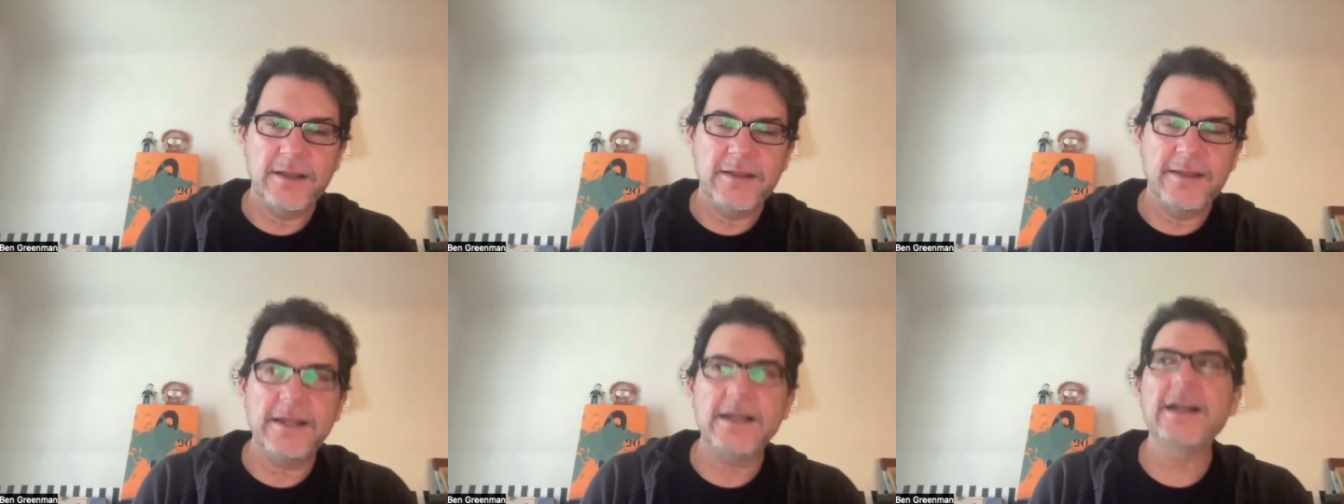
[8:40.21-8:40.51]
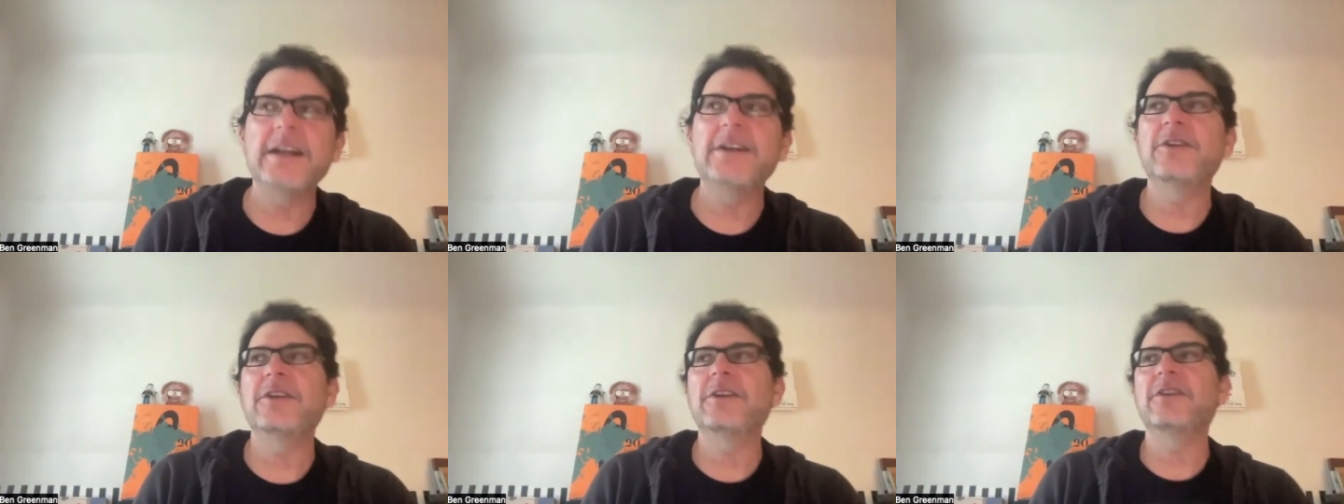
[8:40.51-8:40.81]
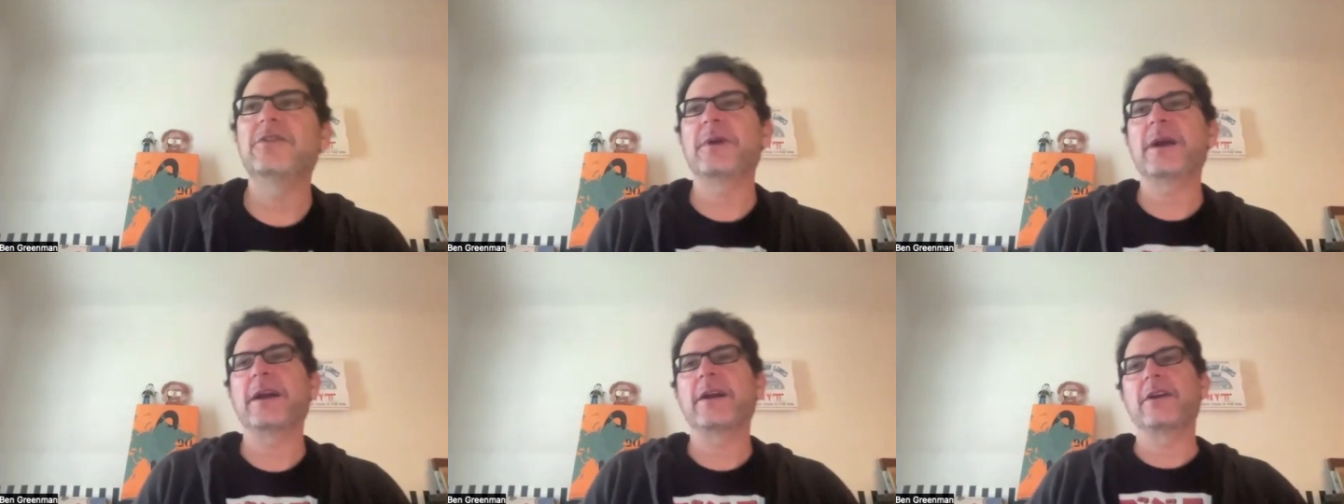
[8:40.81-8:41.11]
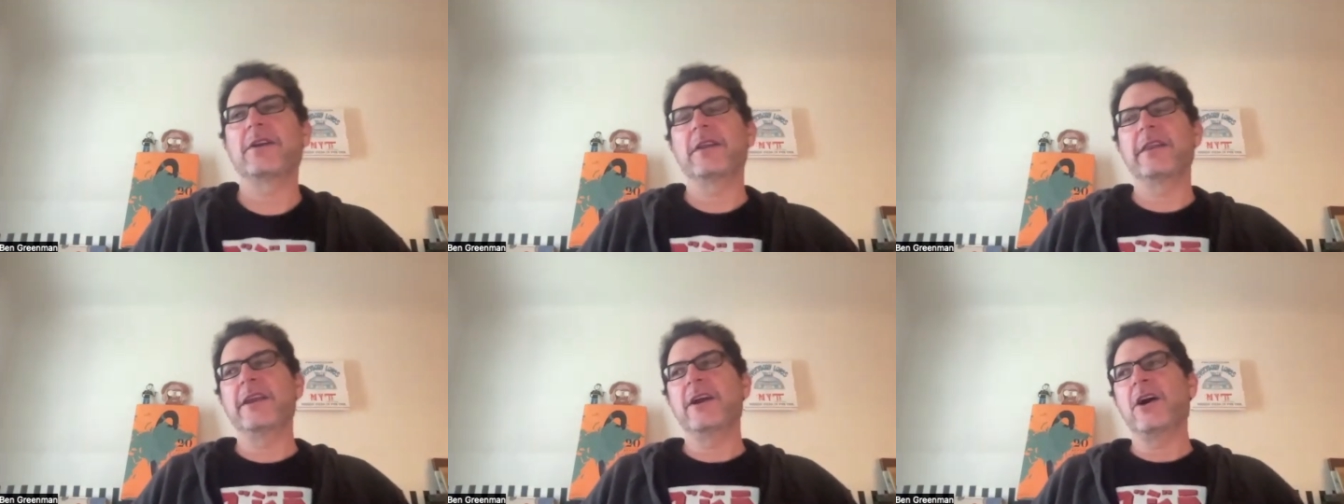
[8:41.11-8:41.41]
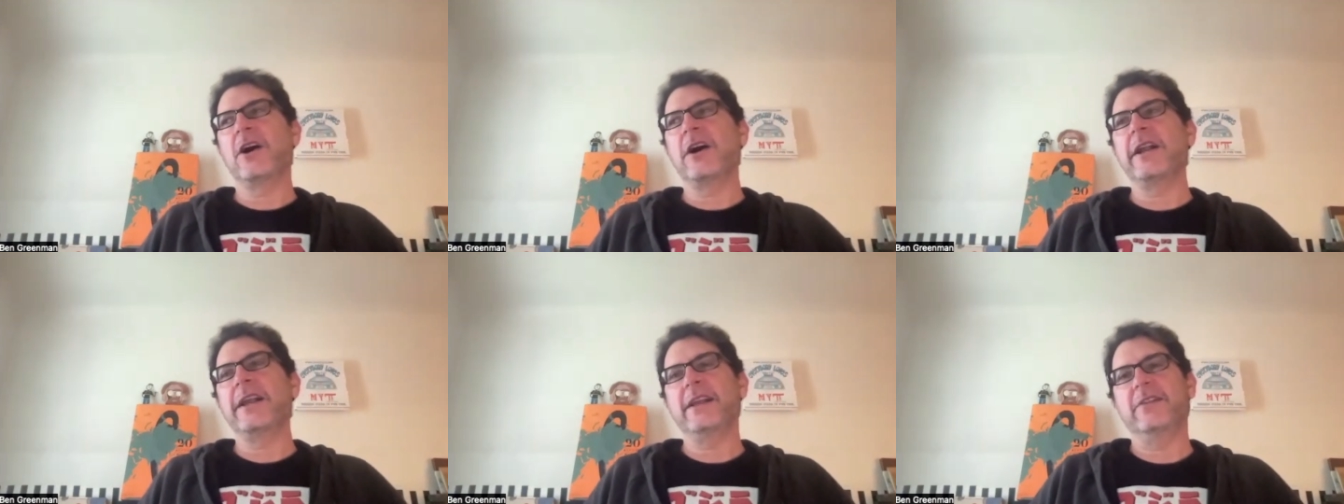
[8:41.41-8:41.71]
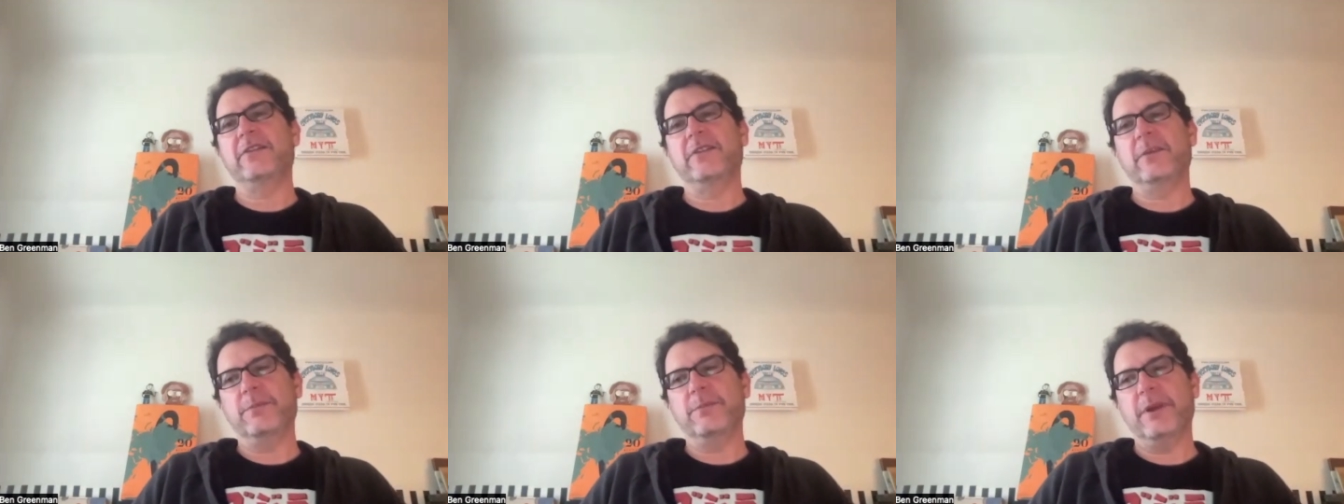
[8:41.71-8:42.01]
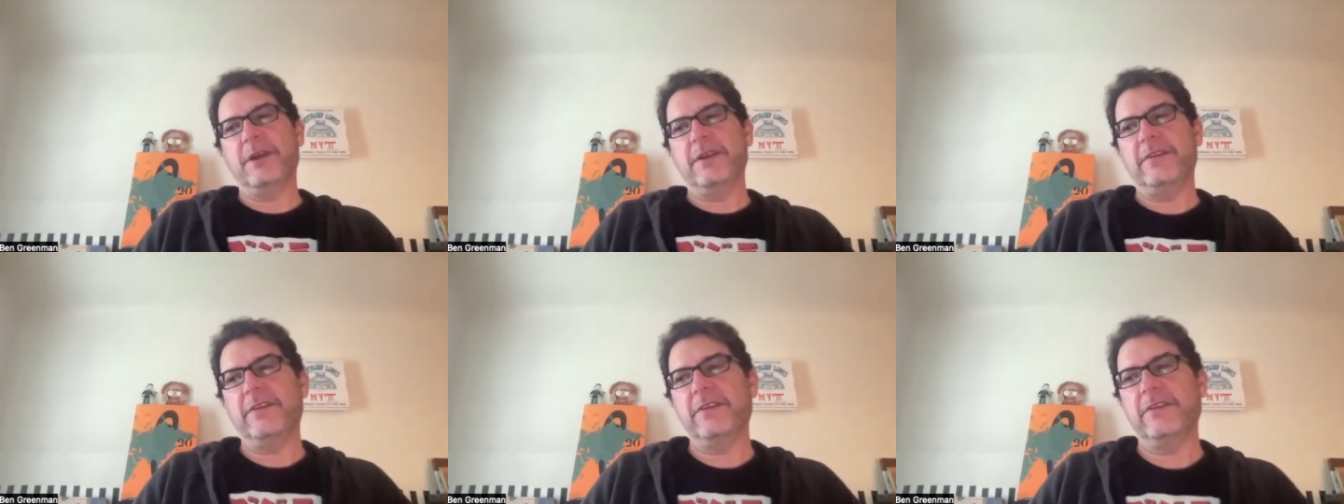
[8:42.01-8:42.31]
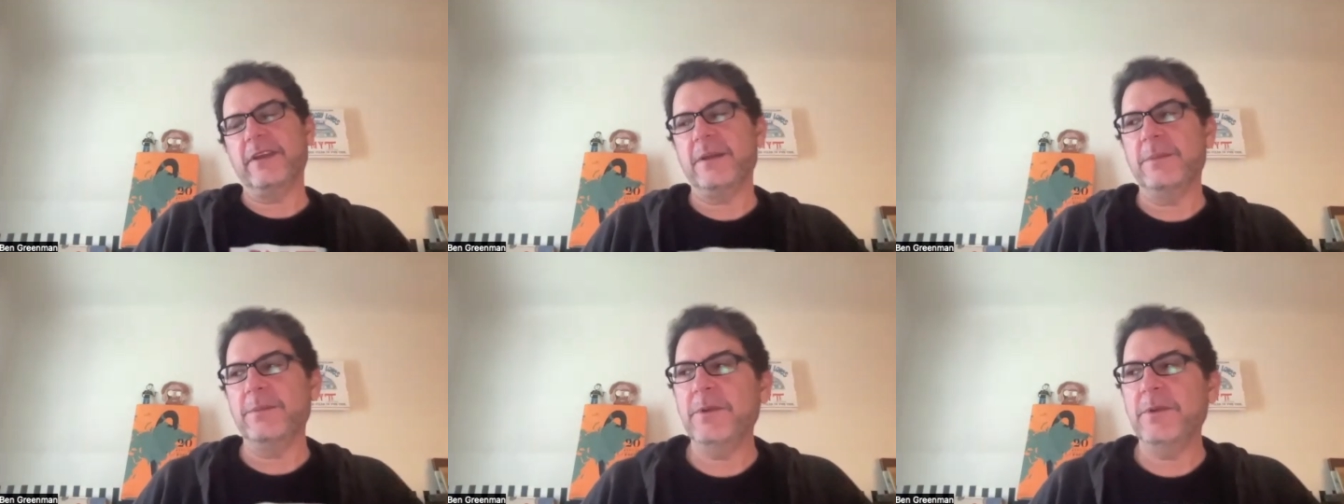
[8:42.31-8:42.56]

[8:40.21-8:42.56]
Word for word: Then I do this record and the audience embraces it.